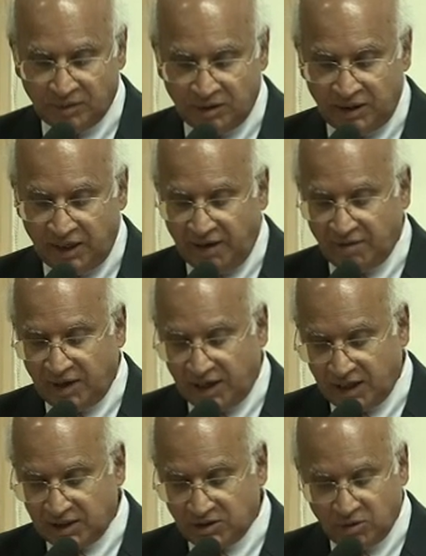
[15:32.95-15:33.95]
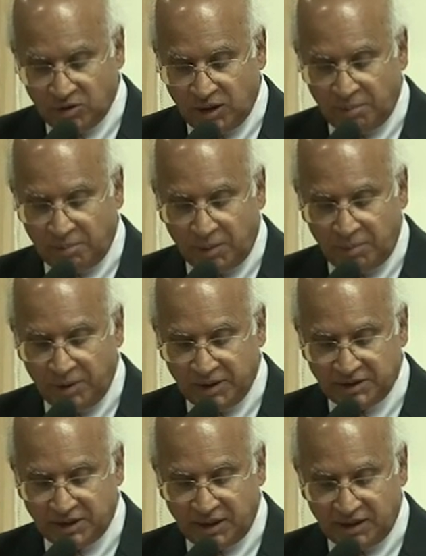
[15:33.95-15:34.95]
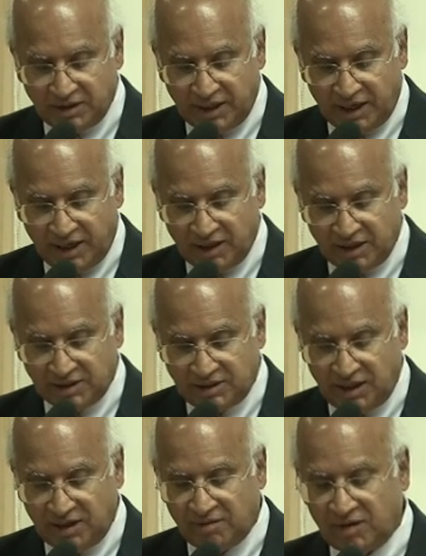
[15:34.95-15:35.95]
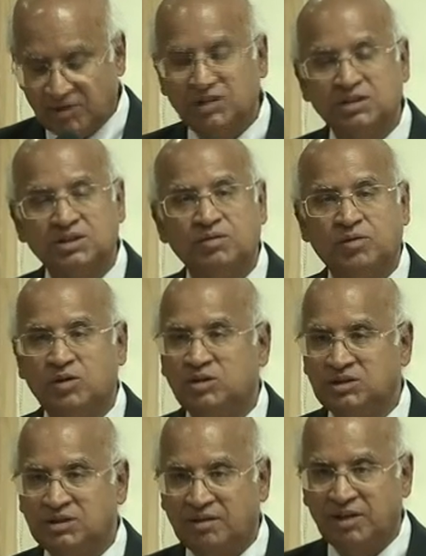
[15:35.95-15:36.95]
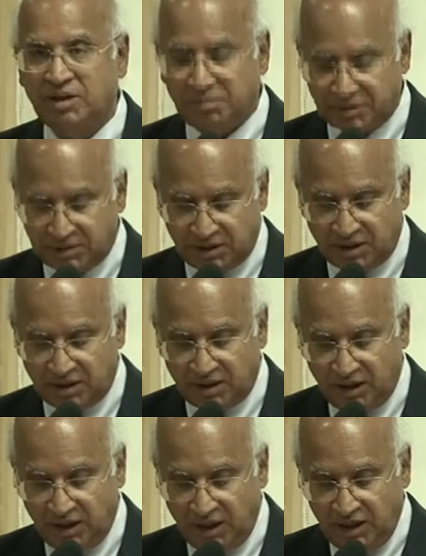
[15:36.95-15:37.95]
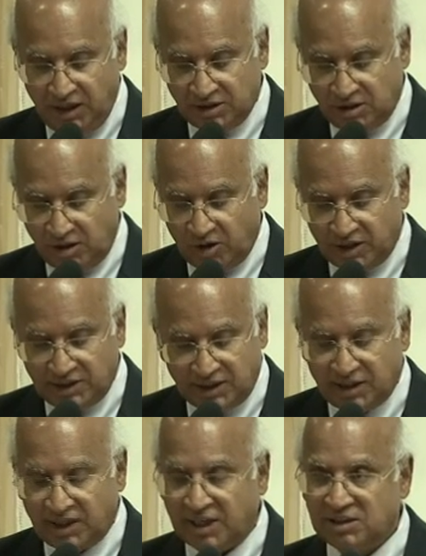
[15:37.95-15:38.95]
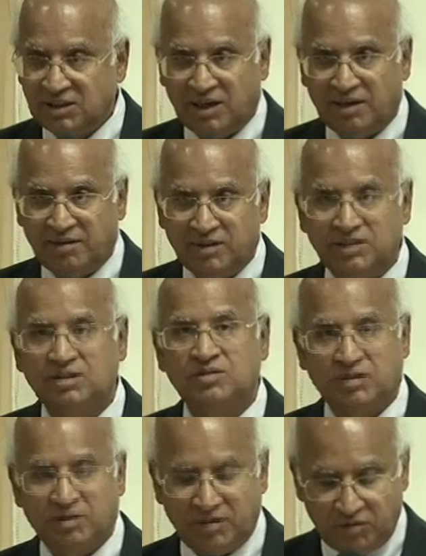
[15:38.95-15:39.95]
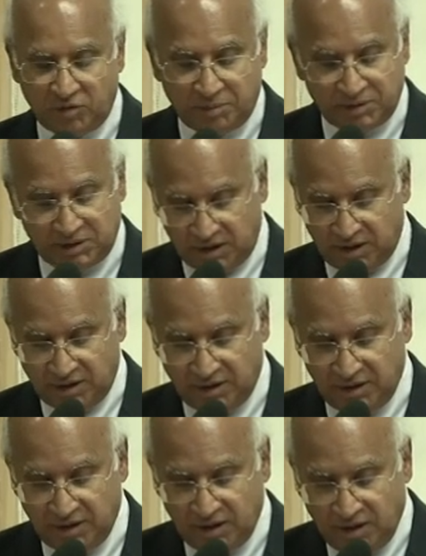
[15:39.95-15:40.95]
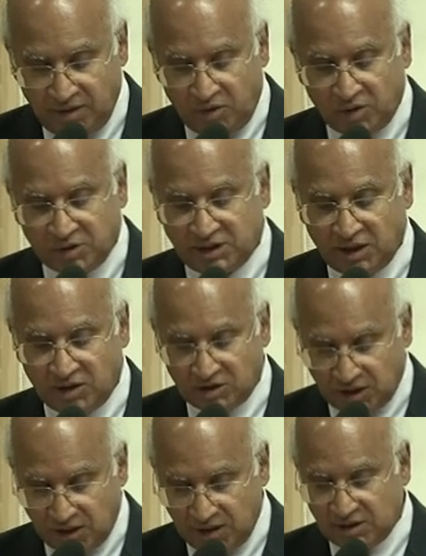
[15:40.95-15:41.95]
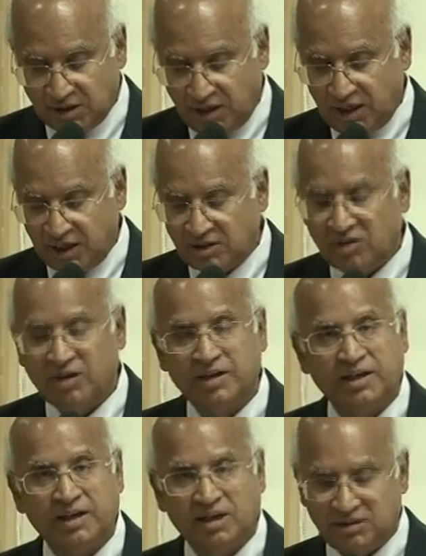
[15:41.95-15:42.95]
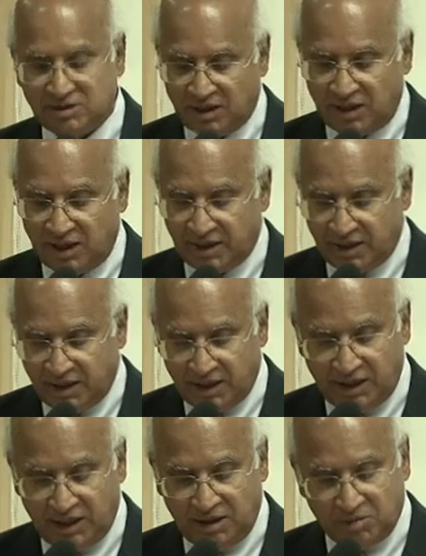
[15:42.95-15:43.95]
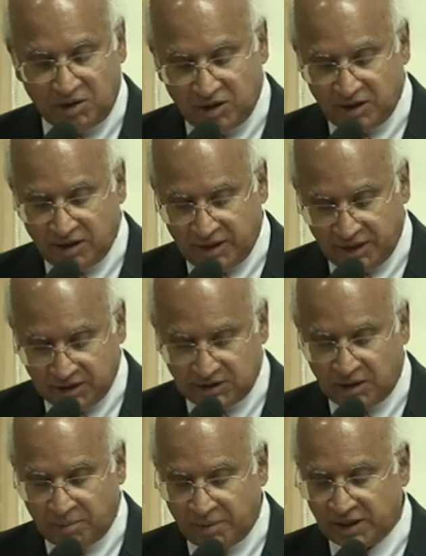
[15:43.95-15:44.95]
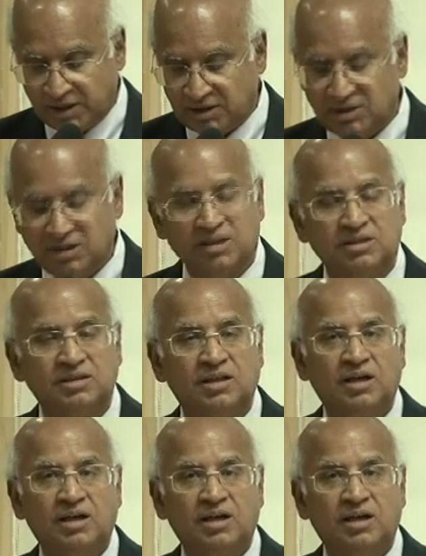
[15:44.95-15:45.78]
They have large rural population, and their literacy level of 64% to 70% is lower than the national average of 74%. Focusing on skills related to agriculture like dairy, modern agricultural practices,